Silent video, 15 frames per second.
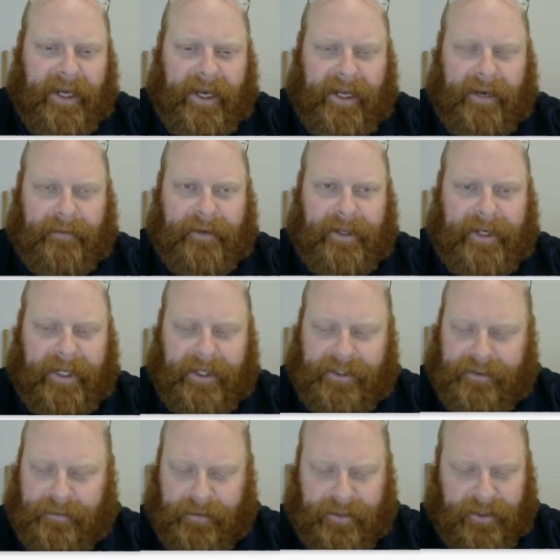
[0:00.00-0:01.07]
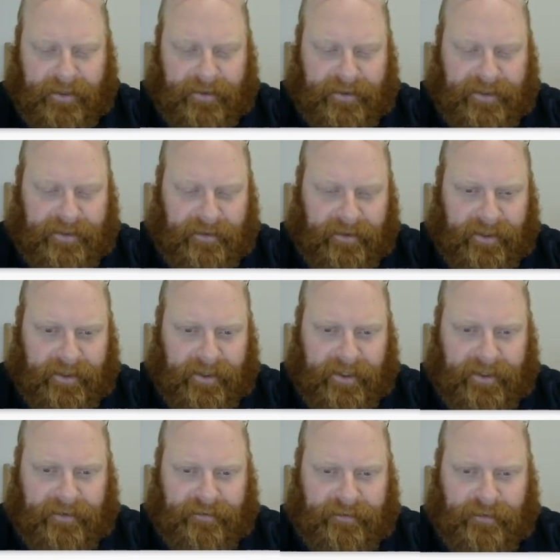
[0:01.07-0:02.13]
And I'm going to need 2 of those. So I'm going to
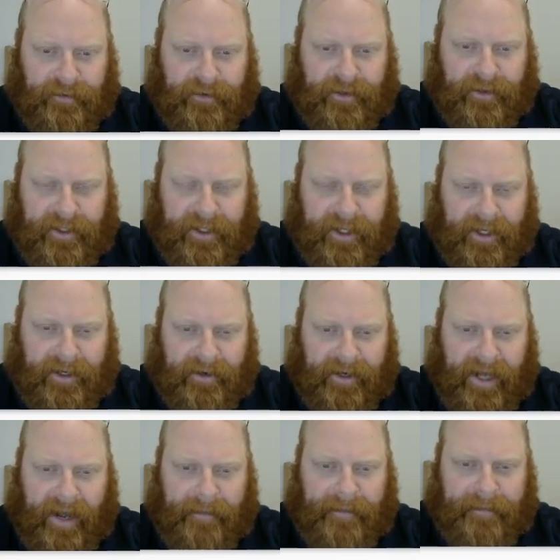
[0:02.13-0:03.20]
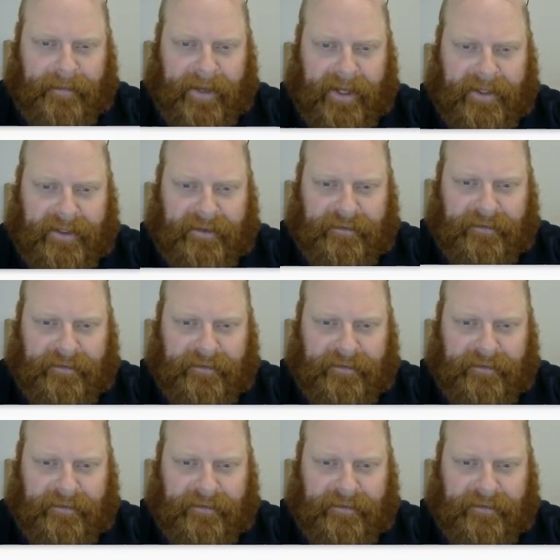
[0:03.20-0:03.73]
control or copy and paste,